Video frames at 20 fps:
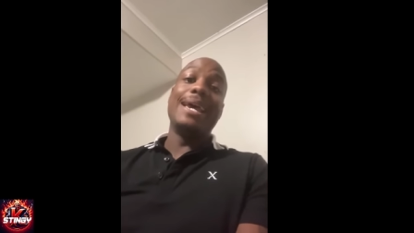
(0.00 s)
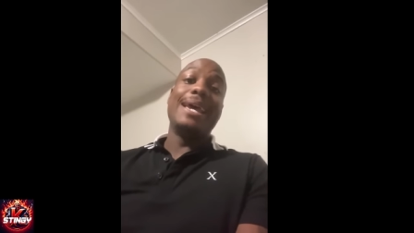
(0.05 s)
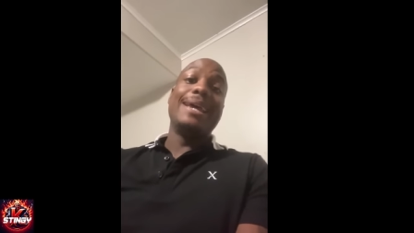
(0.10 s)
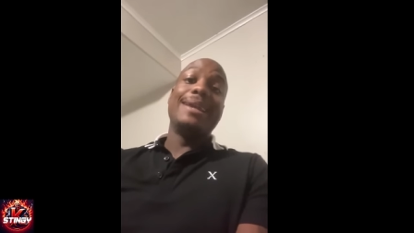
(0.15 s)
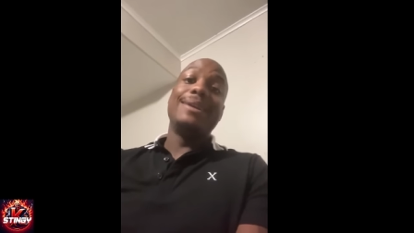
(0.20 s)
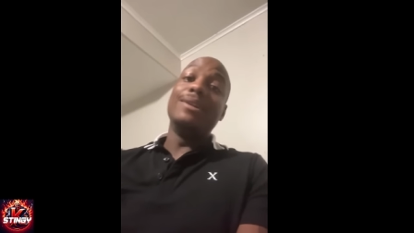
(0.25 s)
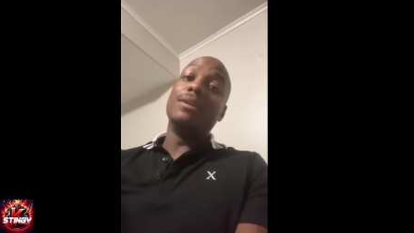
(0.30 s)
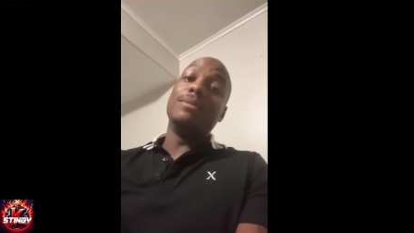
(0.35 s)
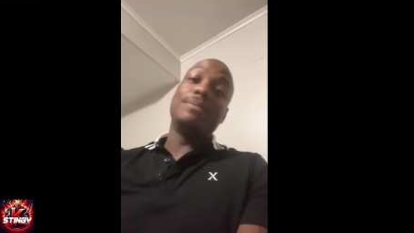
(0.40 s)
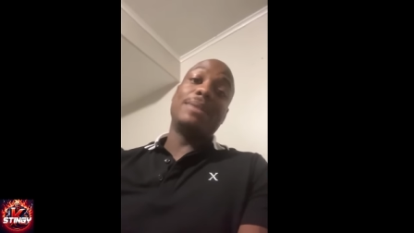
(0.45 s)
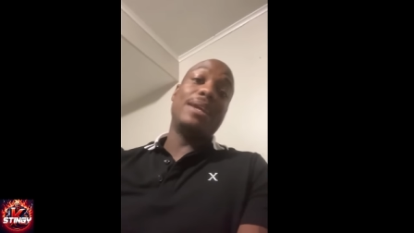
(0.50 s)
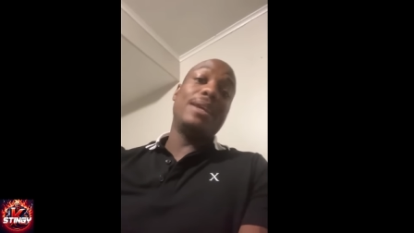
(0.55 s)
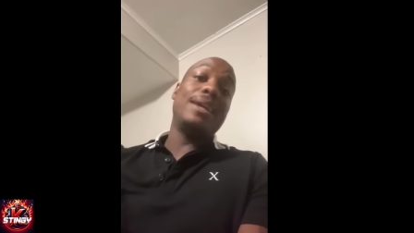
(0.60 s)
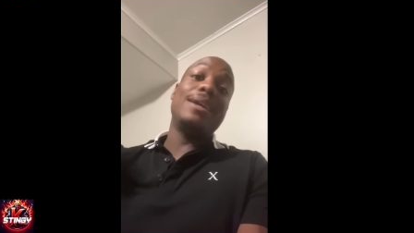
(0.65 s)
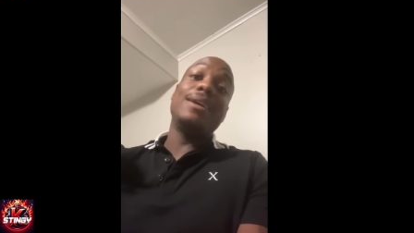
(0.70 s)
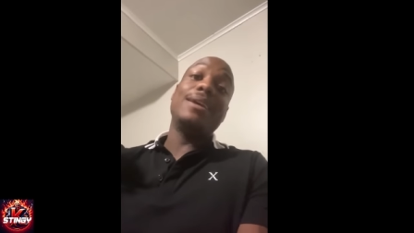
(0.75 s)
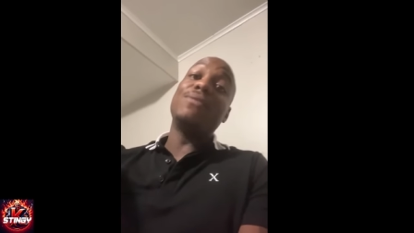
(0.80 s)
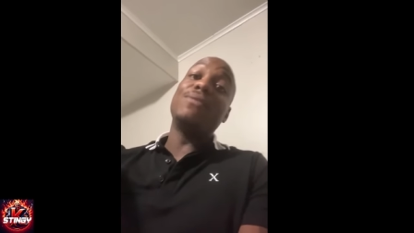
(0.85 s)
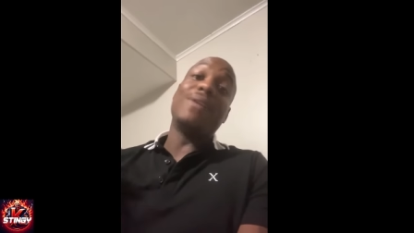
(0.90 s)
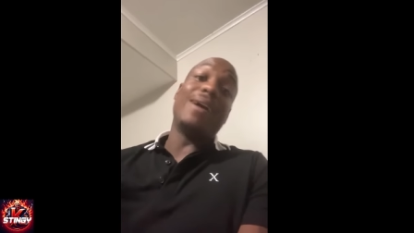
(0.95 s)
Look, man,
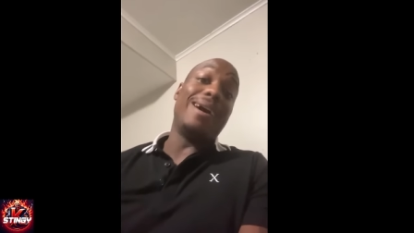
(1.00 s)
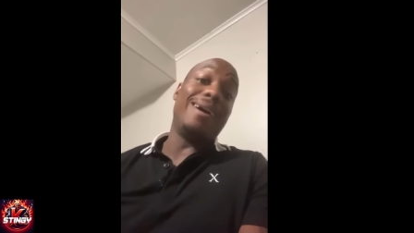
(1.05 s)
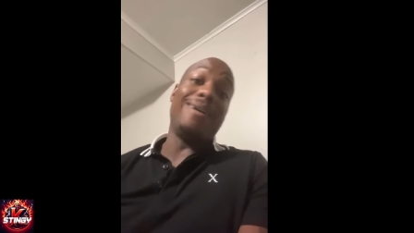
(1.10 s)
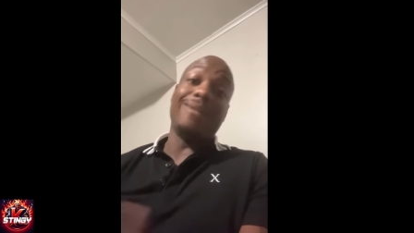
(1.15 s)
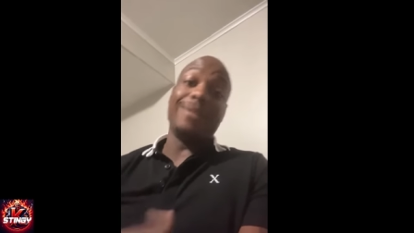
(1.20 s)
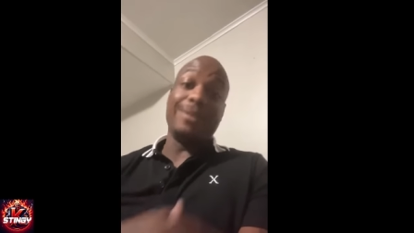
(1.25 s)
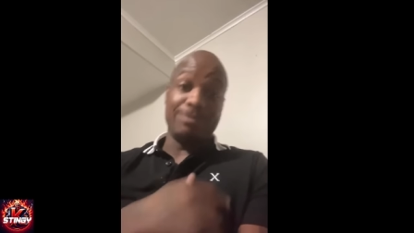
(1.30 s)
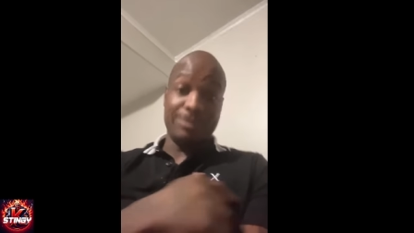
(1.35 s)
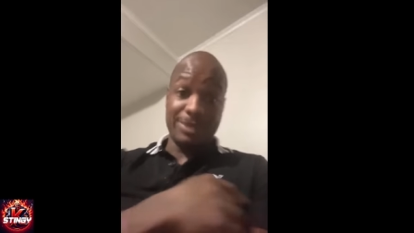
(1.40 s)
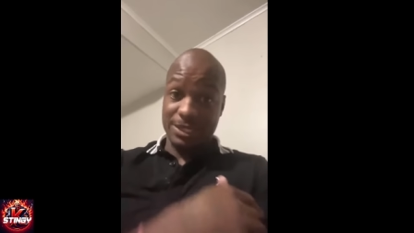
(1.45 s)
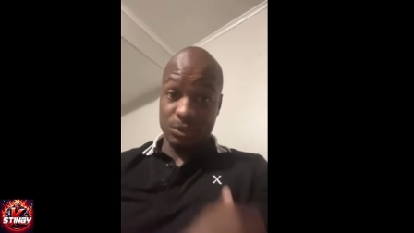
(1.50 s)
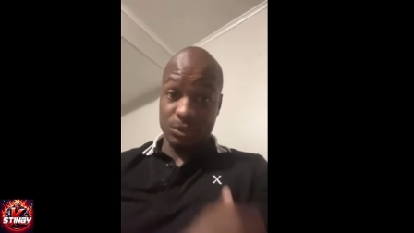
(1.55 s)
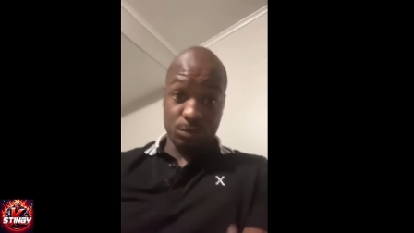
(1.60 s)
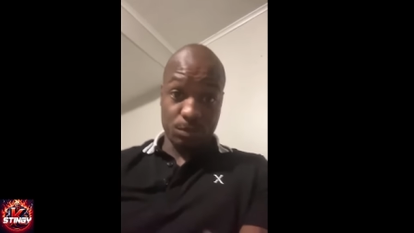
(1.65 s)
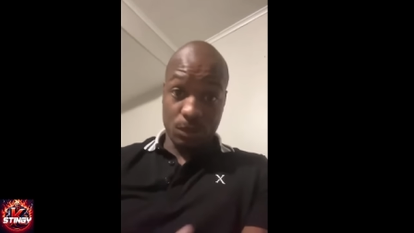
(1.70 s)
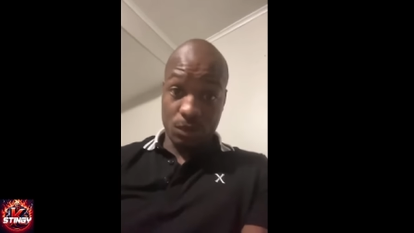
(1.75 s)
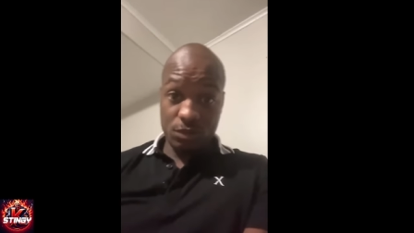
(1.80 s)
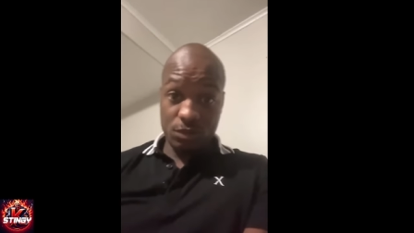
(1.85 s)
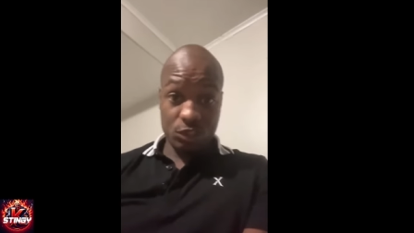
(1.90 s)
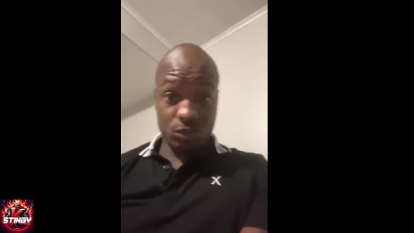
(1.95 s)
if all them
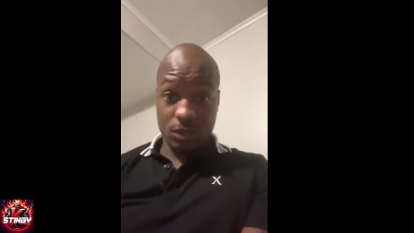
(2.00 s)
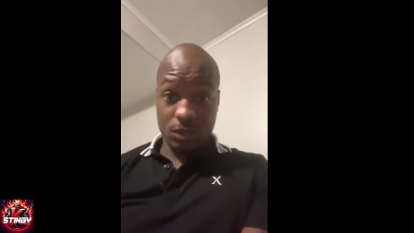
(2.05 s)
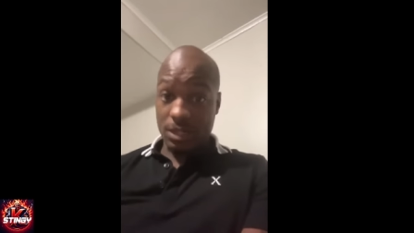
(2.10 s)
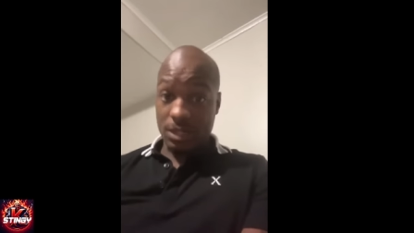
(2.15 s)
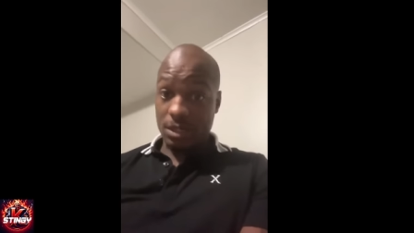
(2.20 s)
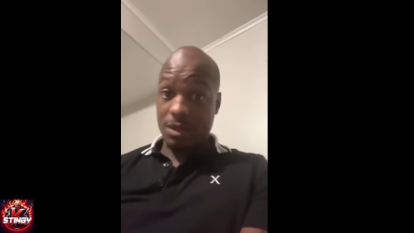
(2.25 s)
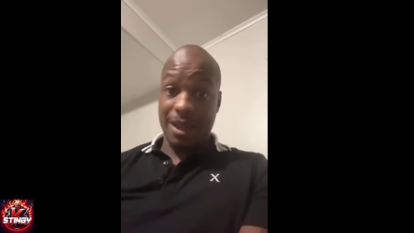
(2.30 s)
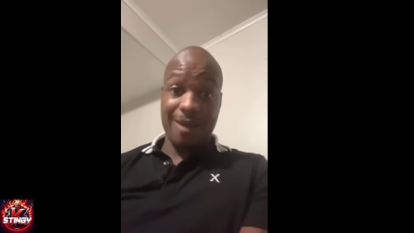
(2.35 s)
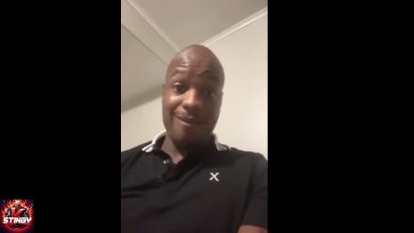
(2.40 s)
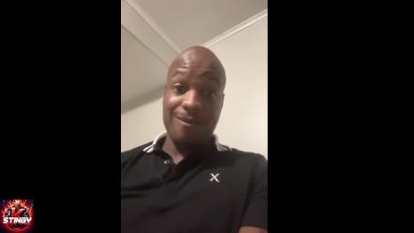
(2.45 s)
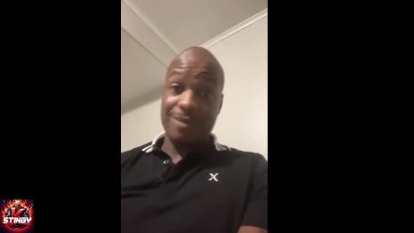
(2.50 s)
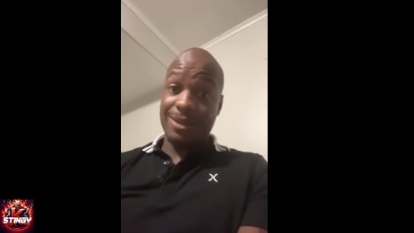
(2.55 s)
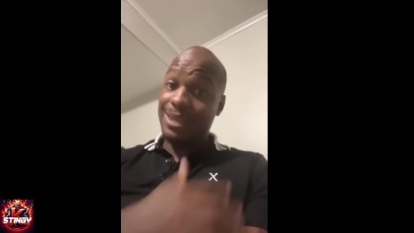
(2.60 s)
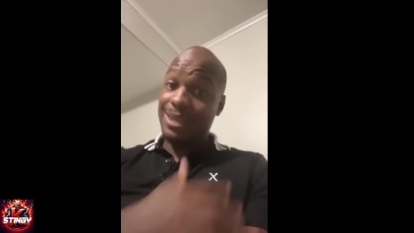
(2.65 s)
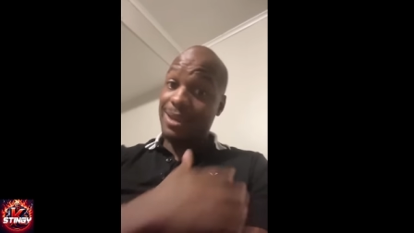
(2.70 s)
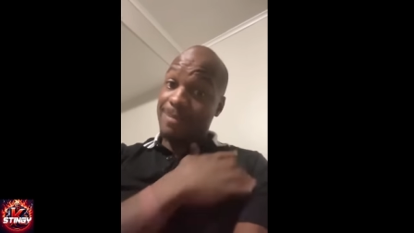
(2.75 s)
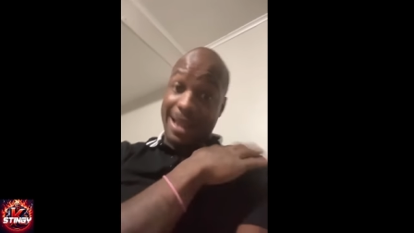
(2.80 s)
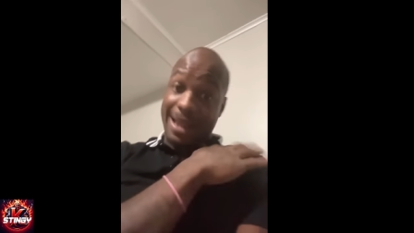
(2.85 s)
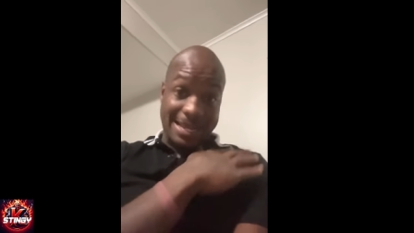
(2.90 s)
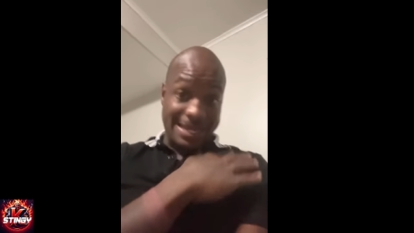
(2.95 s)
niggas, bro, straight up, I
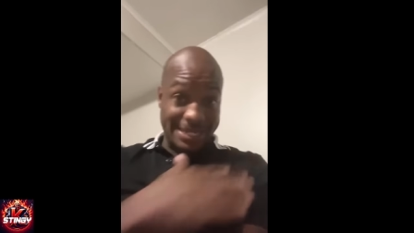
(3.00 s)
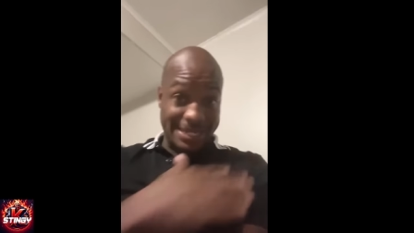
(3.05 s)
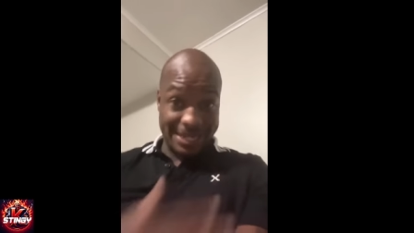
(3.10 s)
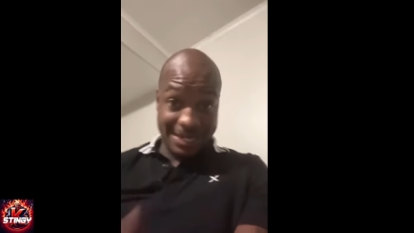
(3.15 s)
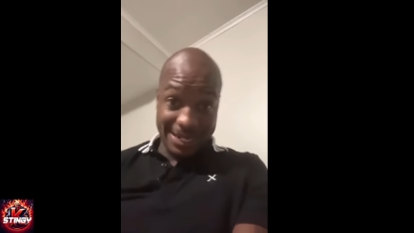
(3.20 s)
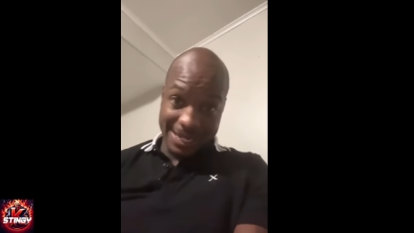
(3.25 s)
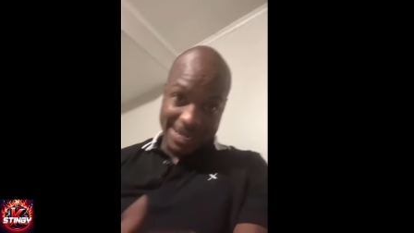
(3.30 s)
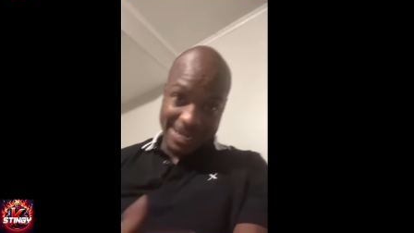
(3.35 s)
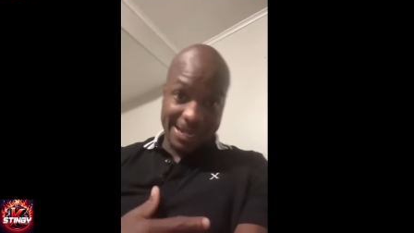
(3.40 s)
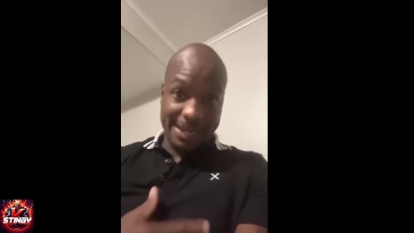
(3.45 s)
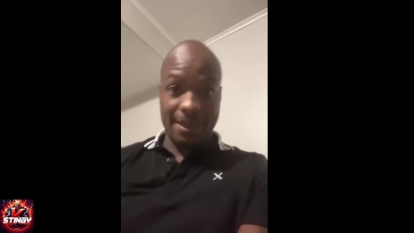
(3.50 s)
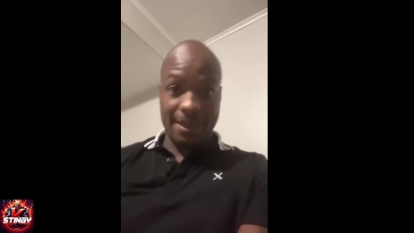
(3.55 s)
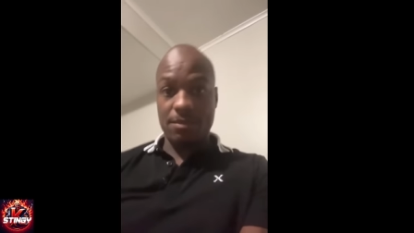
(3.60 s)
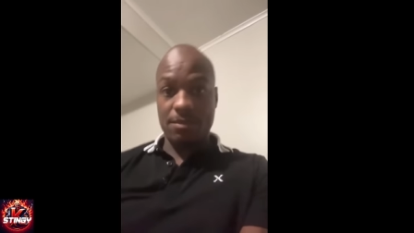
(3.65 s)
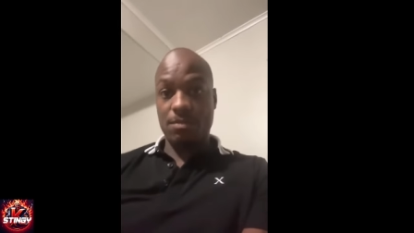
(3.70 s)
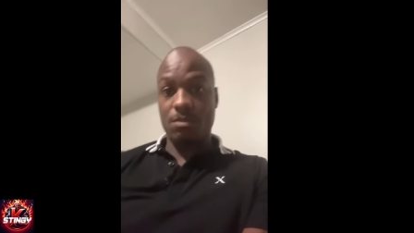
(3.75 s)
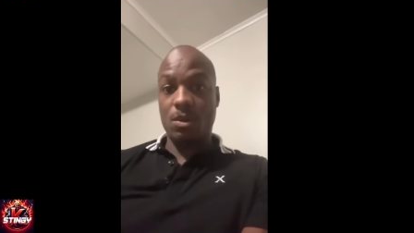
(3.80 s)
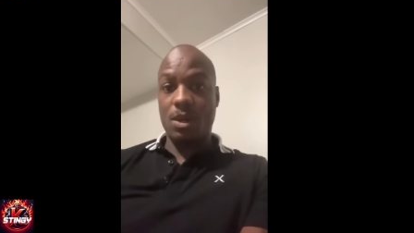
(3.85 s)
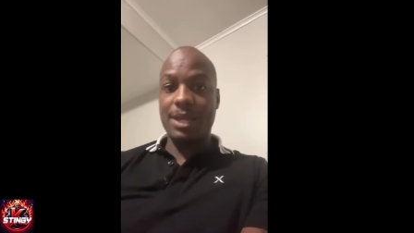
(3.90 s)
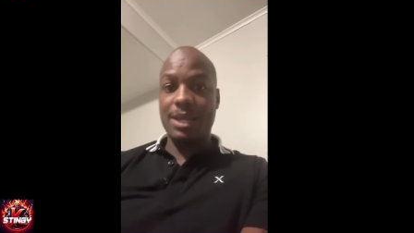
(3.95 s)
don't care about none of
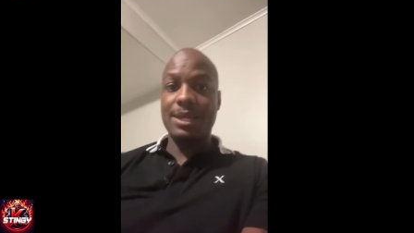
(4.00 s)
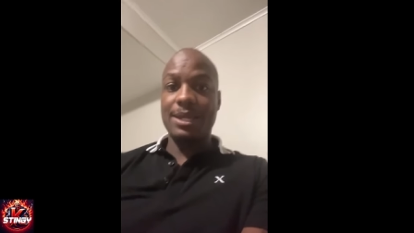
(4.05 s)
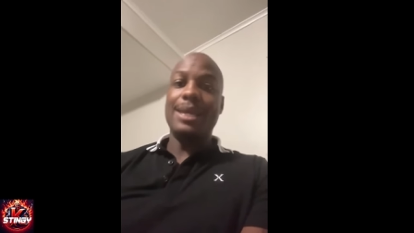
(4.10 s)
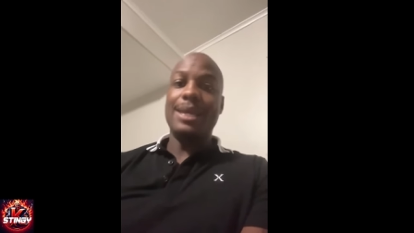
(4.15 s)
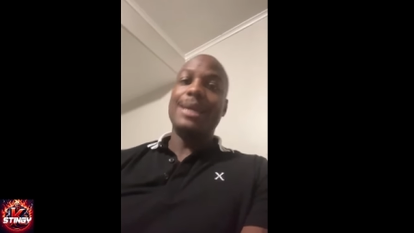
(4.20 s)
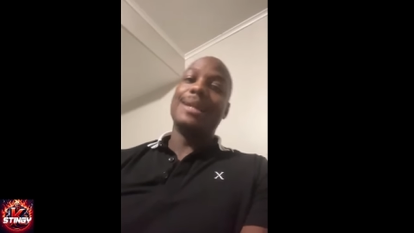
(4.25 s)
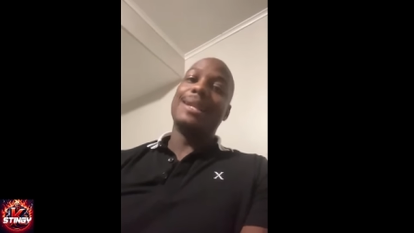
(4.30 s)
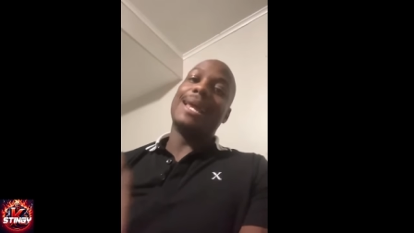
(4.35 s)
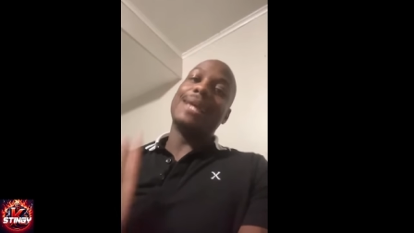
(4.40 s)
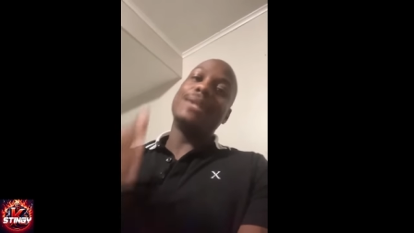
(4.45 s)
that. What?